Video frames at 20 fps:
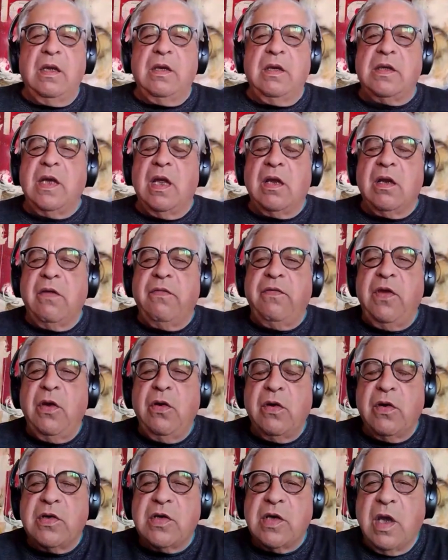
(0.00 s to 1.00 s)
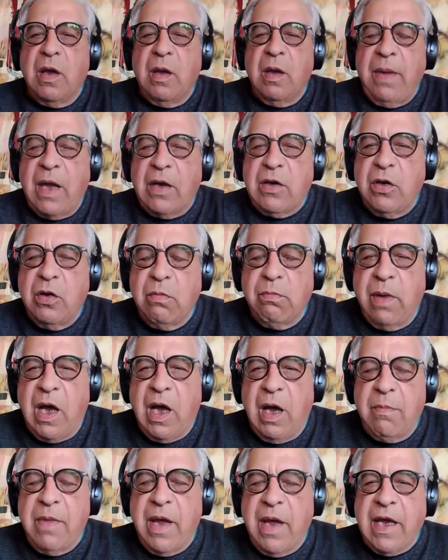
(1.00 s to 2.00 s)
Tell our viewers about who
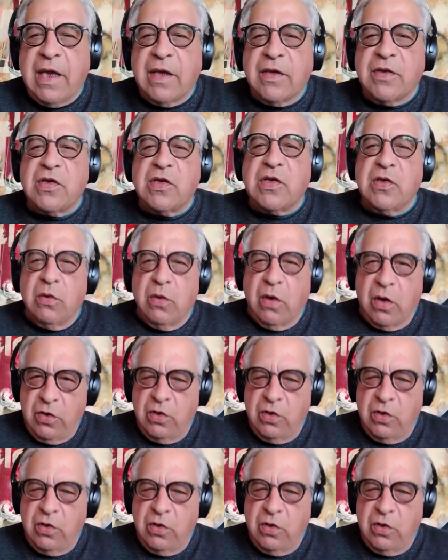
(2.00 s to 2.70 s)
Bob and Sue are.